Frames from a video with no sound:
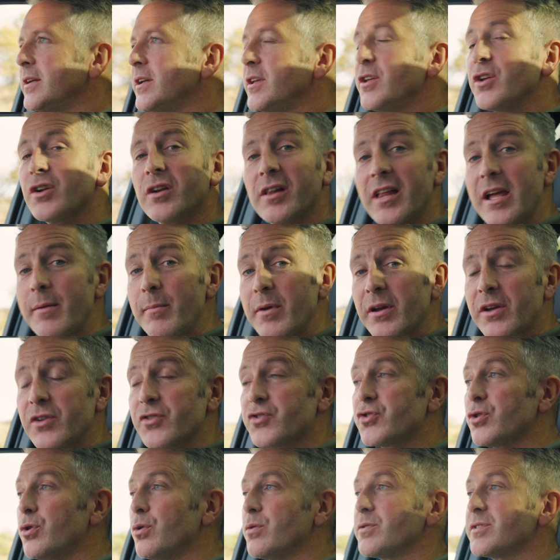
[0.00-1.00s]
Your climate
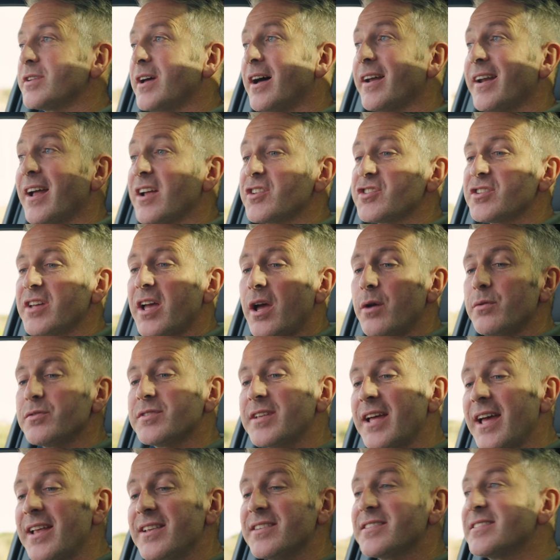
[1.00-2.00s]
controls are actually
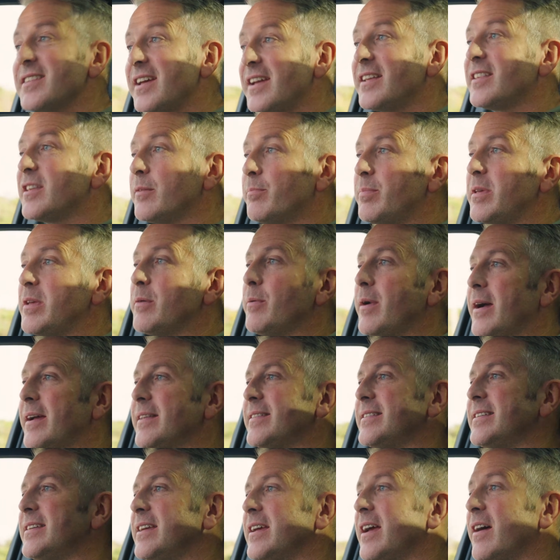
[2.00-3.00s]
housed inside the BYD